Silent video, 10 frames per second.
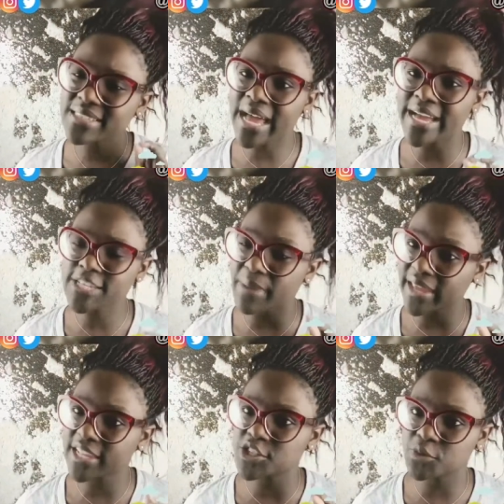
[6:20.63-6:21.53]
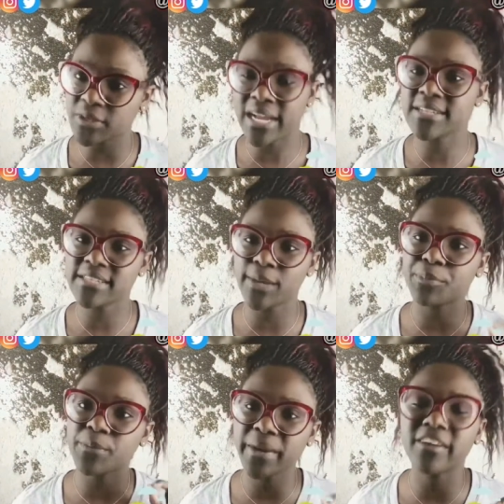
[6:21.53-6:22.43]
of ties back into when I say
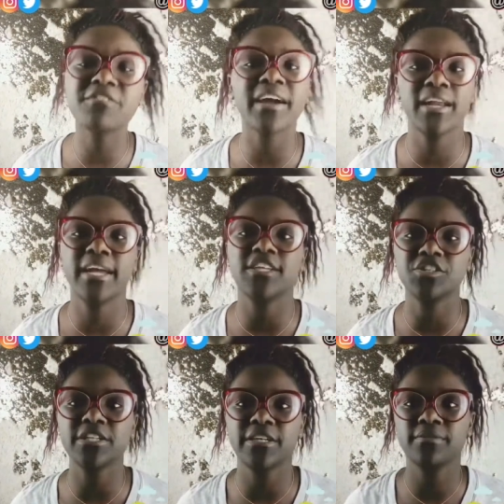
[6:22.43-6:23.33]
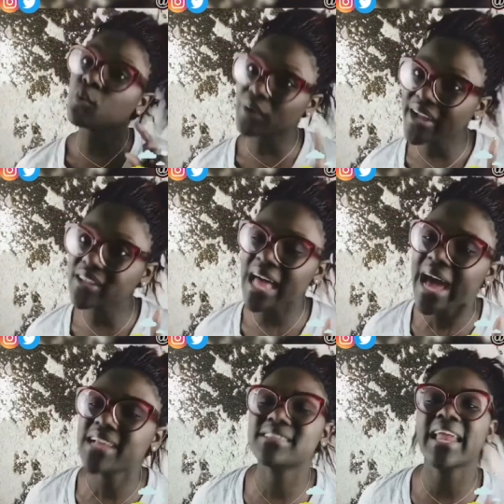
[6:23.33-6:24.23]
prepare financially
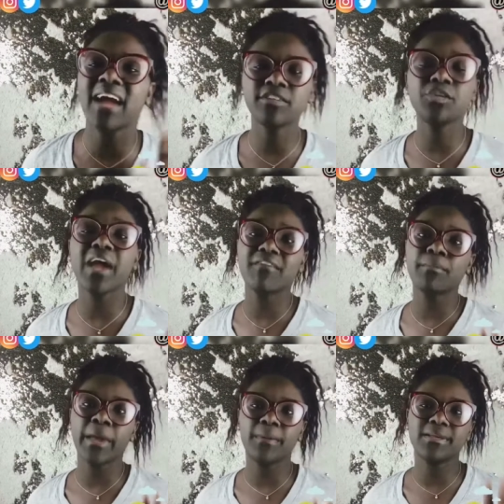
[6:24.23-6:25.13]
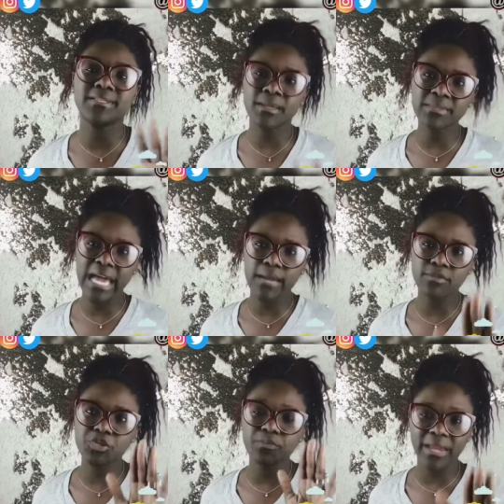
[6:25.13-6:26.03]
realize that after you have a baby,
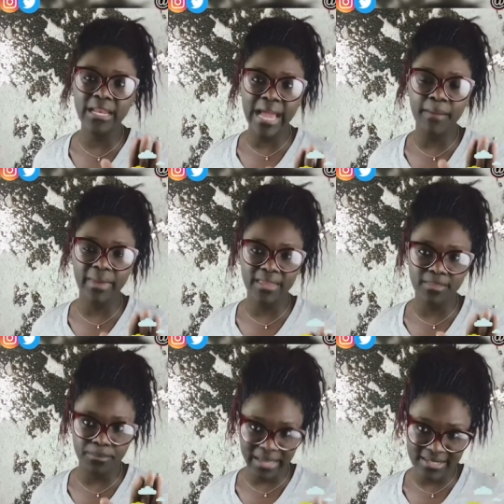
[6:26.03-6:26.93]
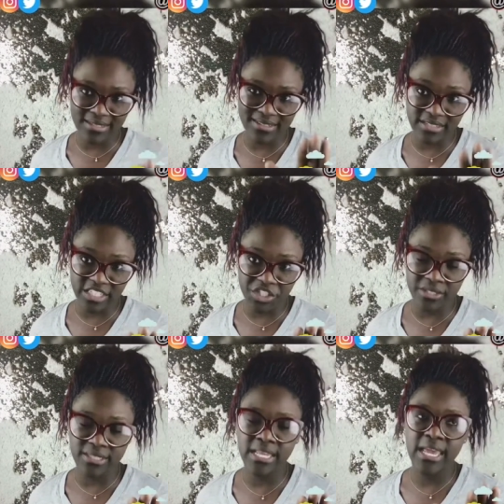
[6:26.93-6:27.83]
sometimes you may not make the best
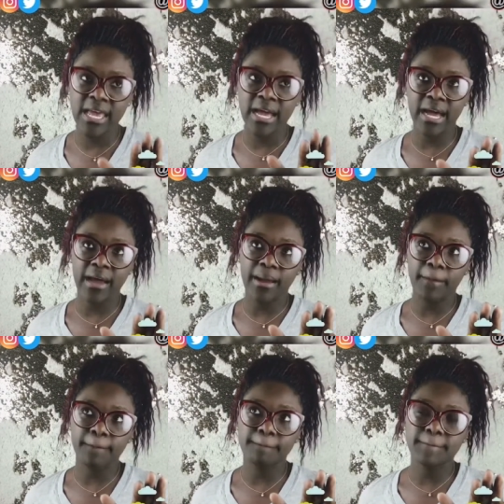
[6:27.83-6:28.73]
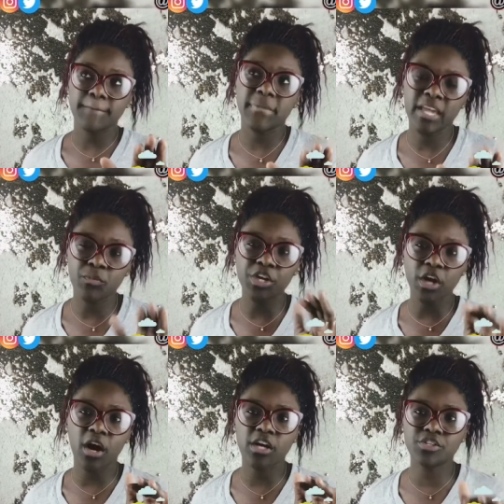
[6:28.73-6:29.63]
decisions um, in
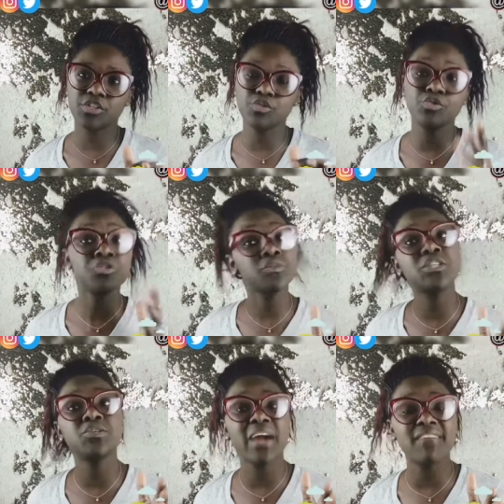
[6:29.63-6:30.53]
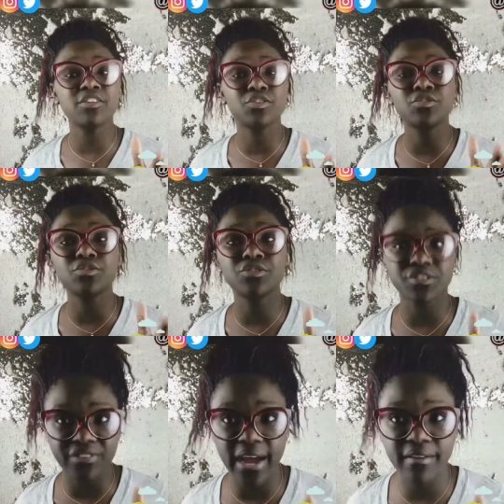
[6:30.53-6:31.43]
regards to doing what you have to do to
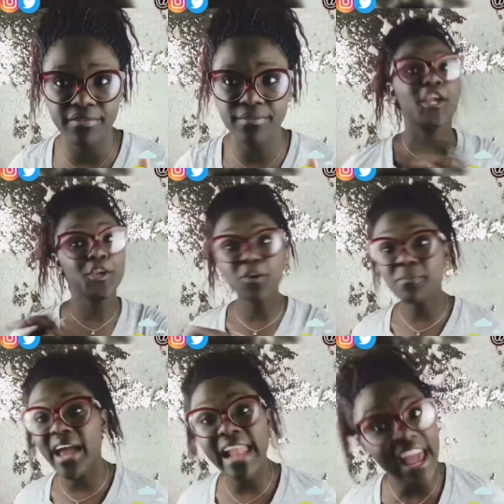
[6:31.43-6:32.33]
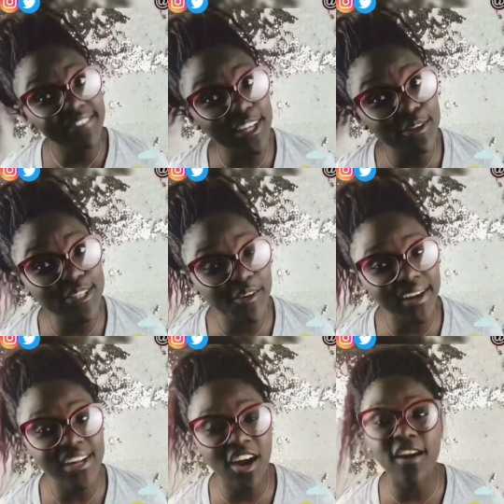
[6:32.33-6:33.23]
survive you might have to use a
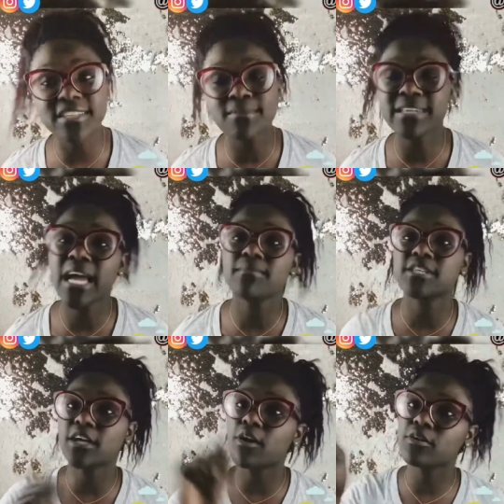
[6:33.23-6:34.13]
credit card sometimes to go